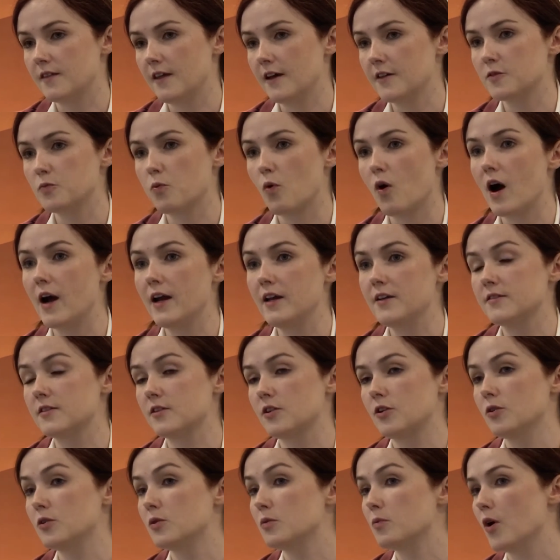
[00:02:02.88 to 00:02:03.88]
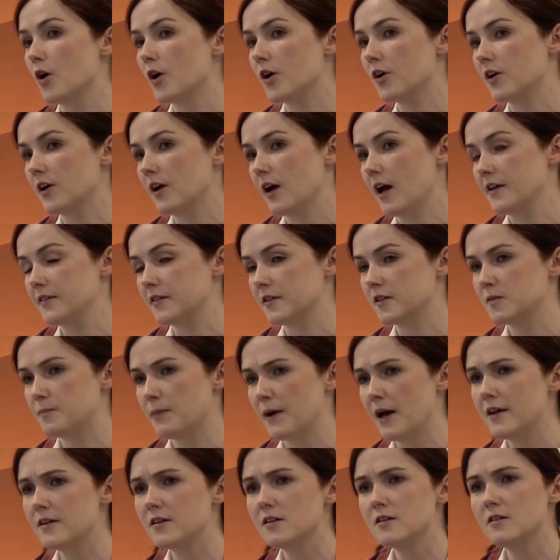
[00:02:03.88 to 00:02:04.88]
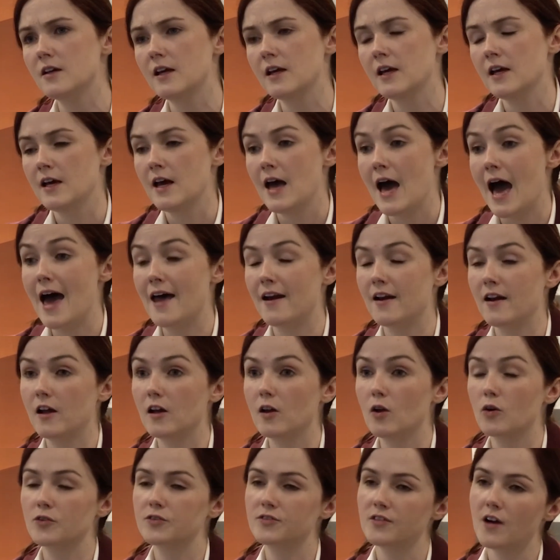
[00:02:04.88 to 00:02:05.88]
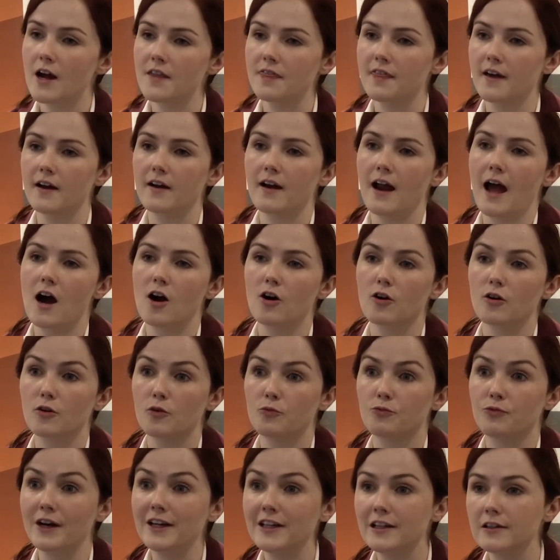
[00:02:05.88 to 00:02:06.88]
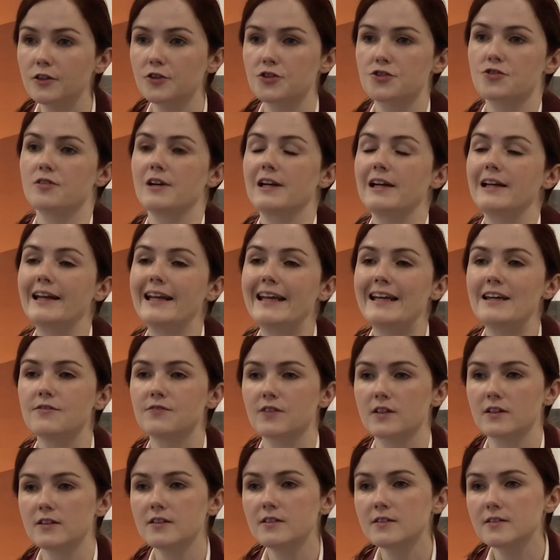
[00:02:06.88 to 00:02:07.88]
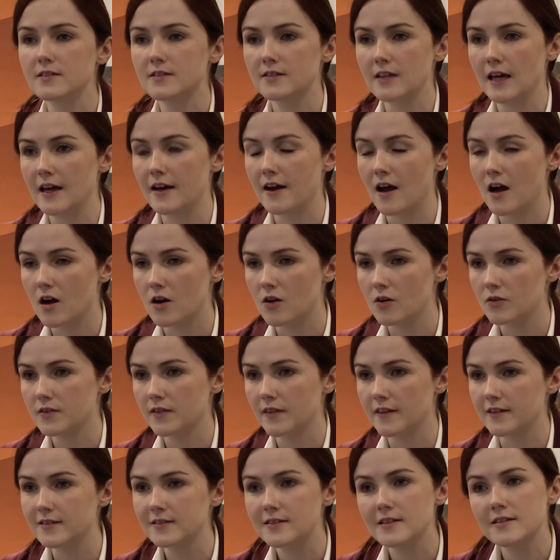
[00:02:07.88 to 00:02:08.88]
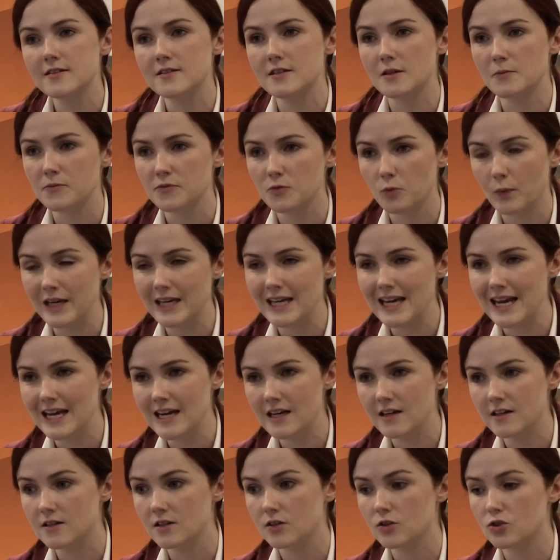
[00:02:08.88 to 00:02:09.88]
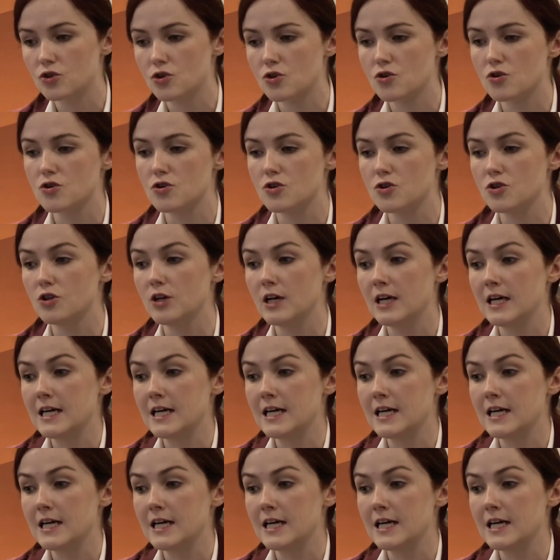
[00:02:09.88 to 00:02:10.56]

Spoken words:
that's why insecure work has expanded. And alongside that, our regulatory levers and the systems we need to